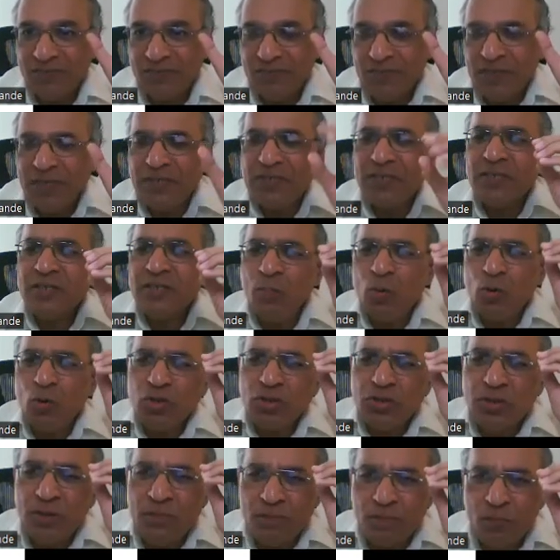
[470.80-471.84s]
This is the
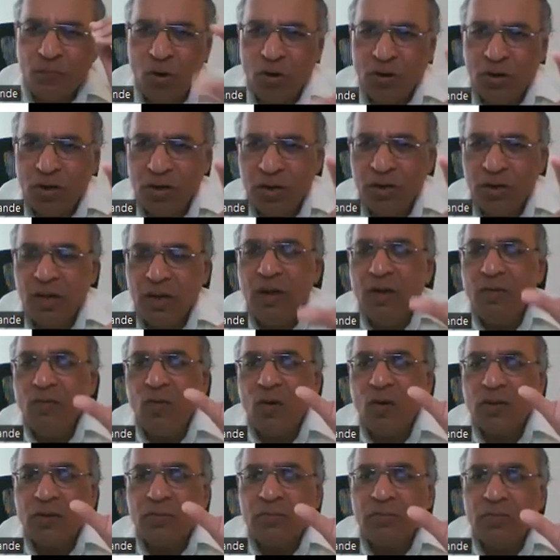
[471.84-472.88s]
most important
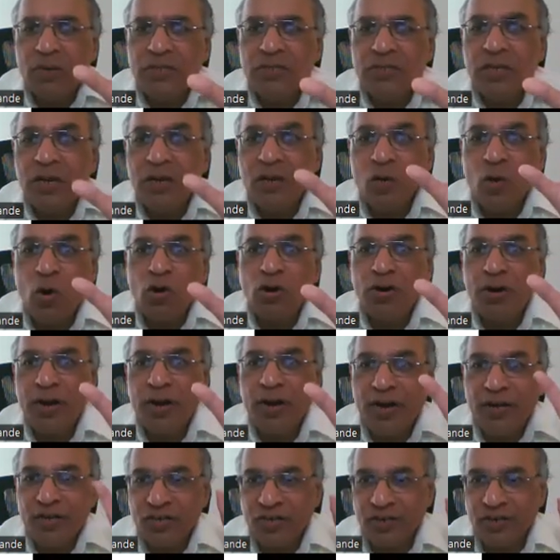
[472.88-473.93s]
for the muscle
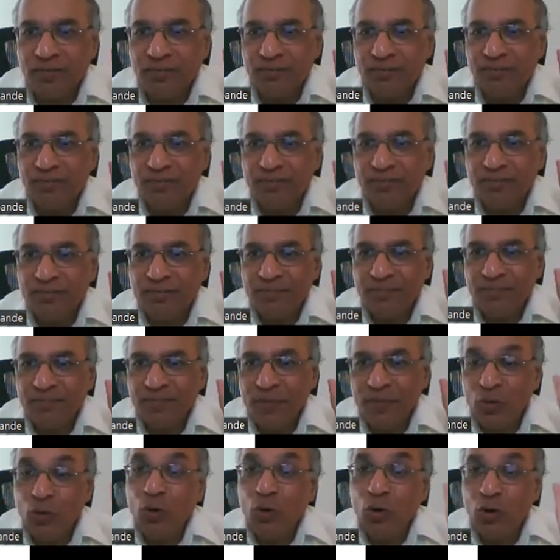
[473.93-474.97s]
contraction,
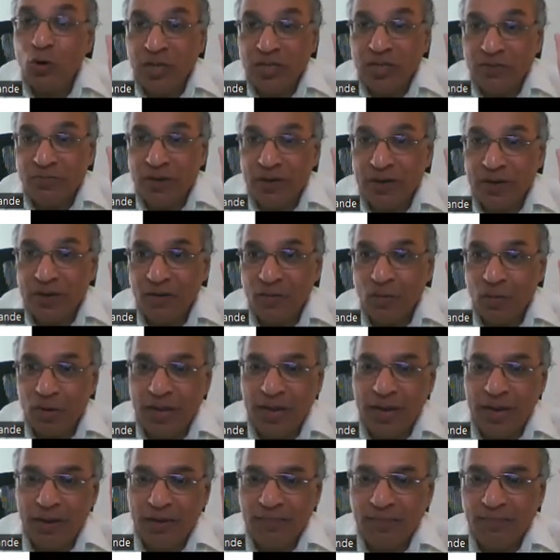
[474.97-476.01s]
neurotransmitter.
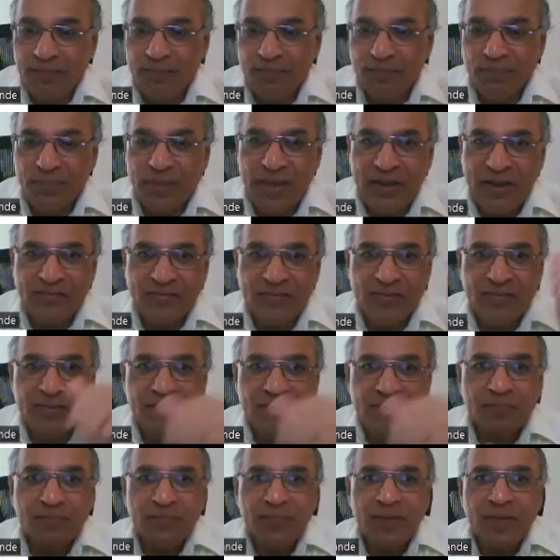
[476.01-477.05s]
Okay. Next,
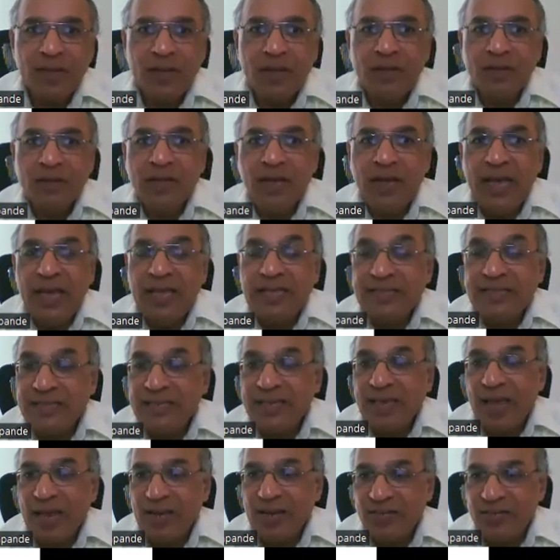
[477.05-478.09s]
the
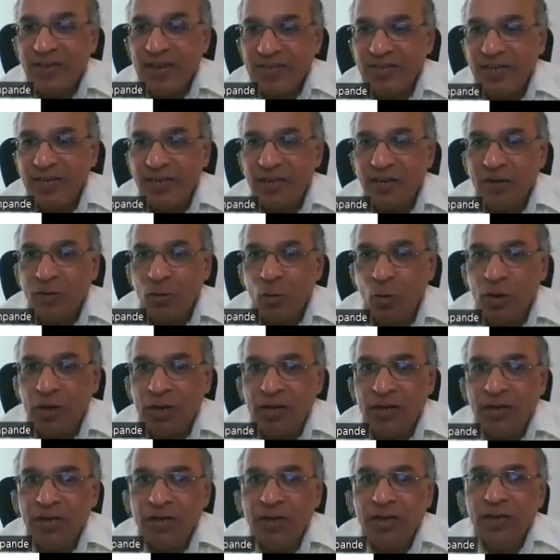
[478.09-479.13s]
ACH,
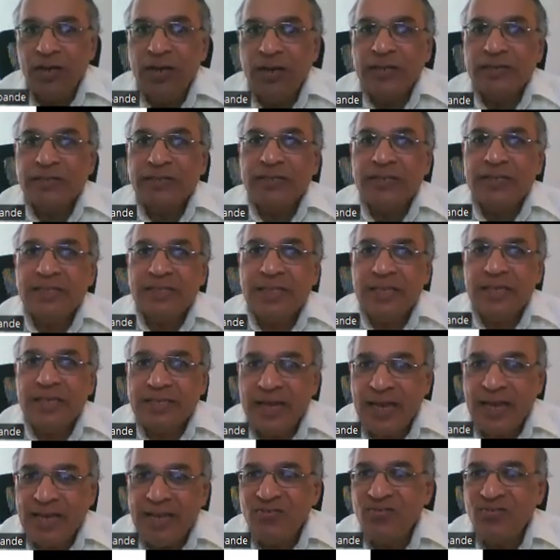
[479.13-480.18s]
acetylcholine, is
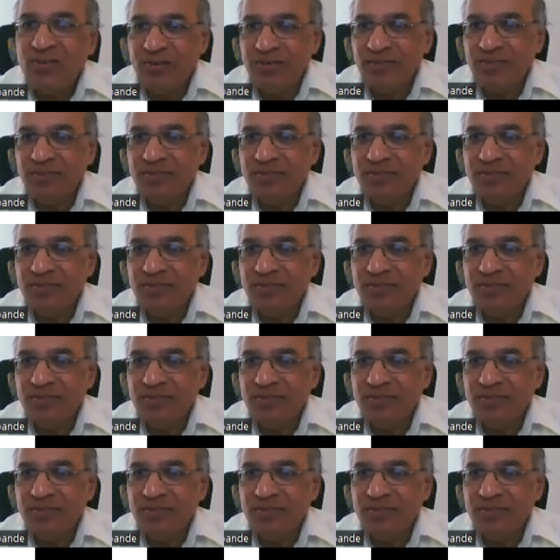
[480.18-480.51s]
synthesized